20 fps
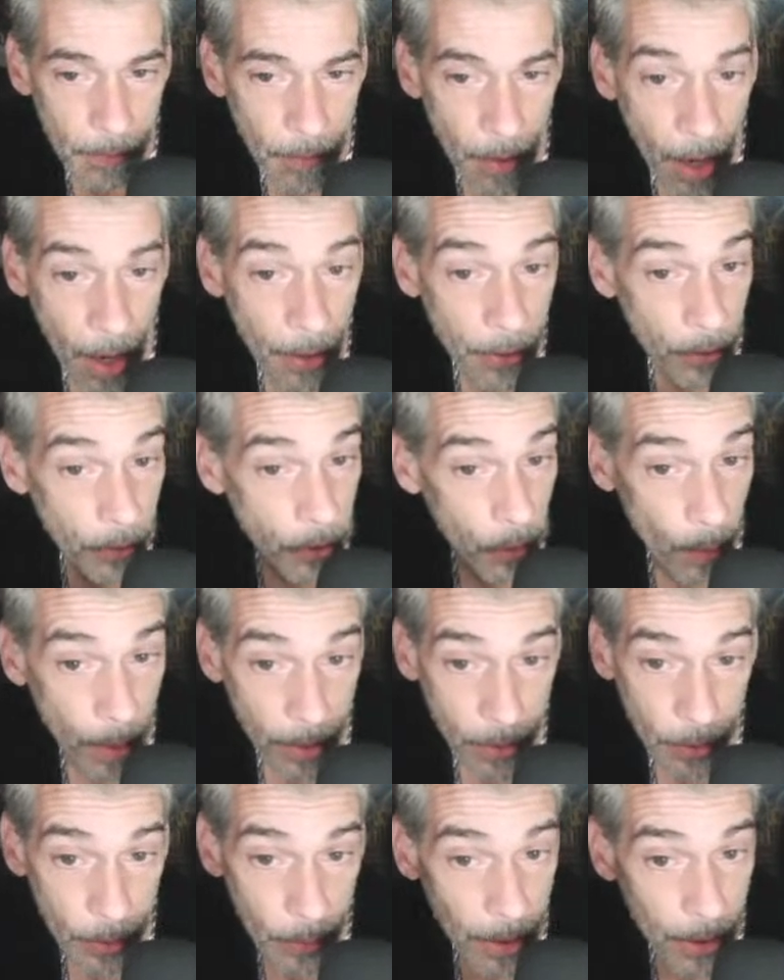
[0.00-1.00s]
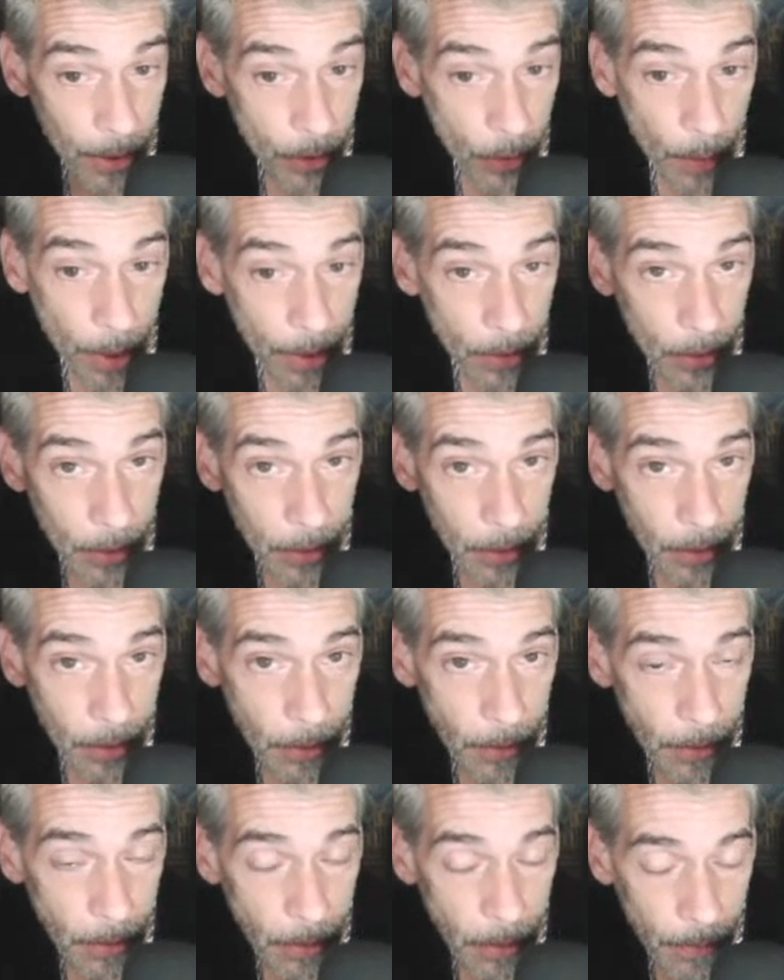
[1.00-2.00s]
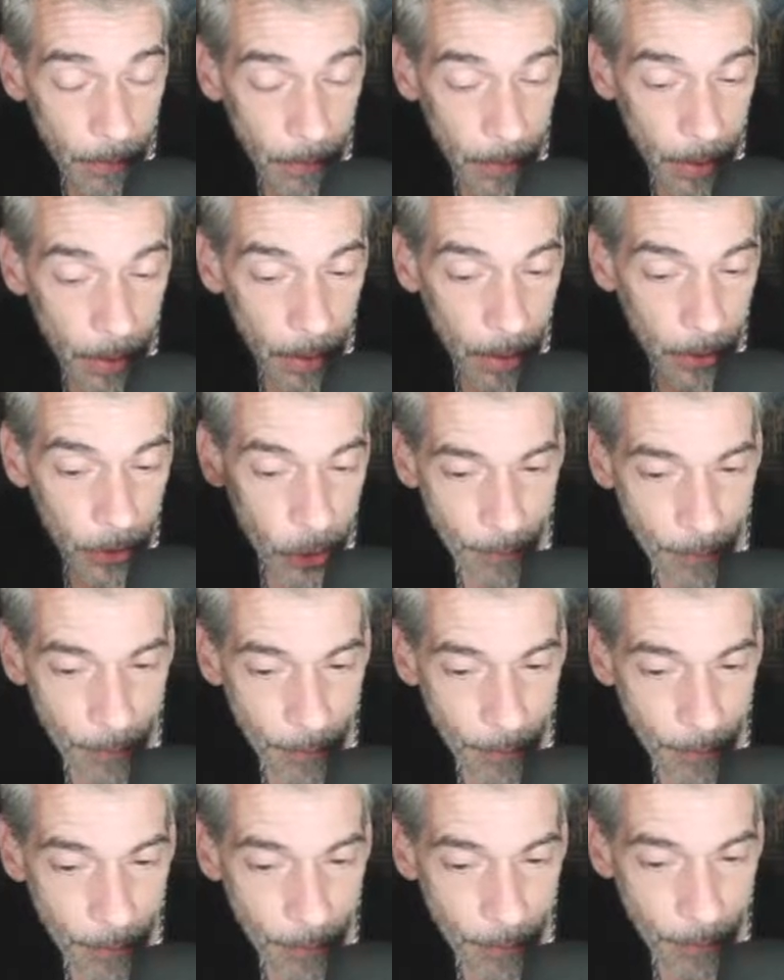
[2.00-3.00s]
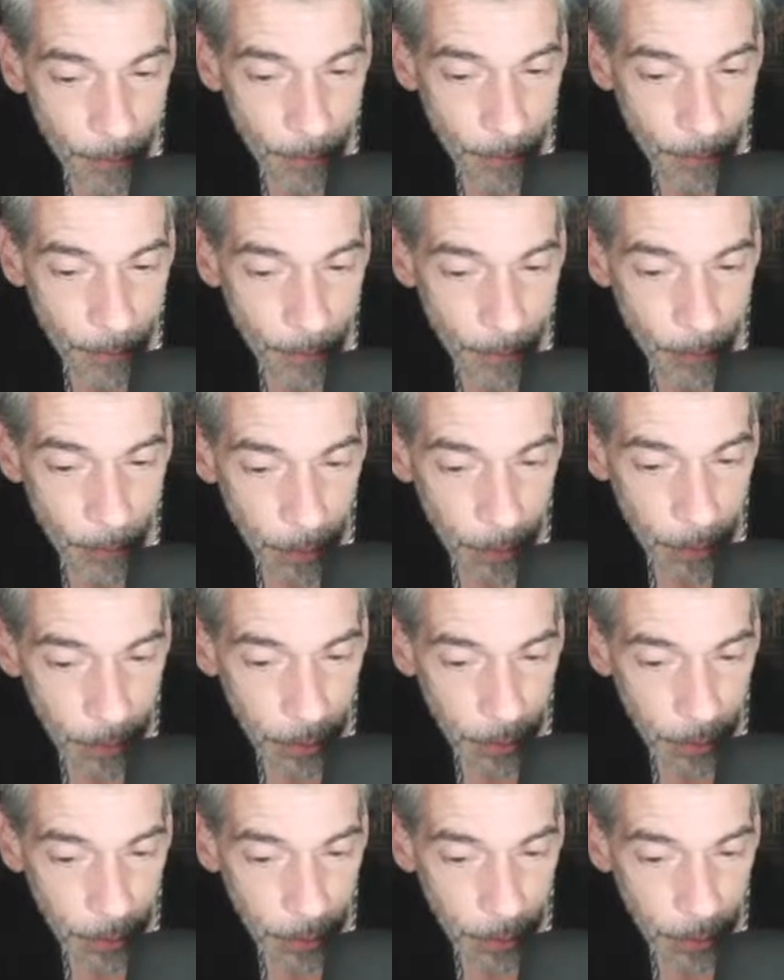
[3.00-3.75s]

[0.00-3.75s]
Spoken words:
either directly or indirectly, to everything else.